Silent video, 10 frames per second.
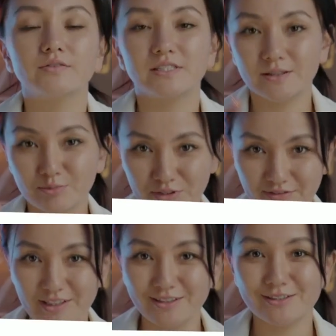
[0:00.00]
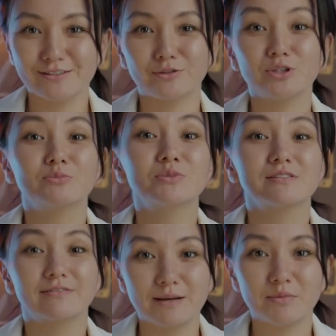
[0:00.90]
So instead of saying this
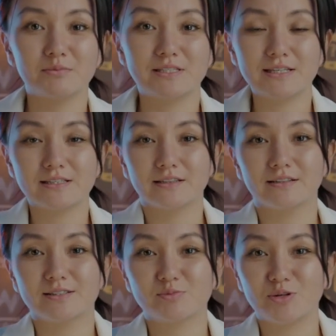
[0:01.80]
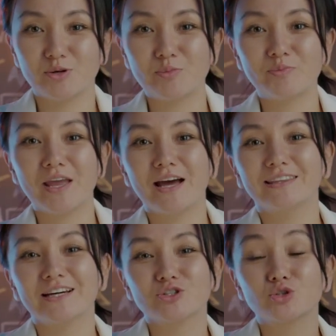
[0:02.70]
model has 80%
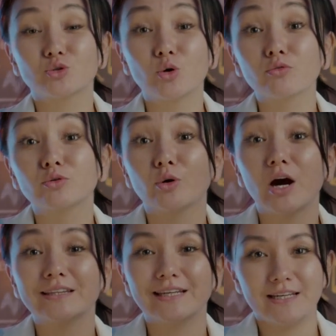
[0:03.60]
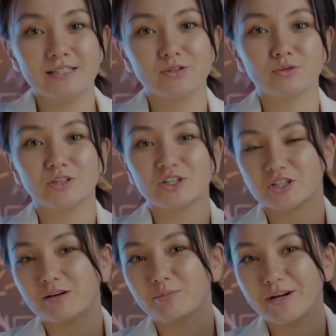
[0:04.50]
accuracy, say we can now
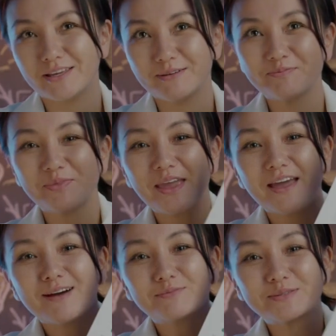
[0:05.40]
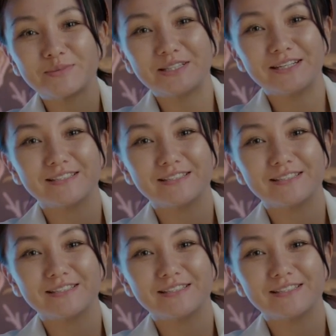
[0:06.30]
predict buyers with 80%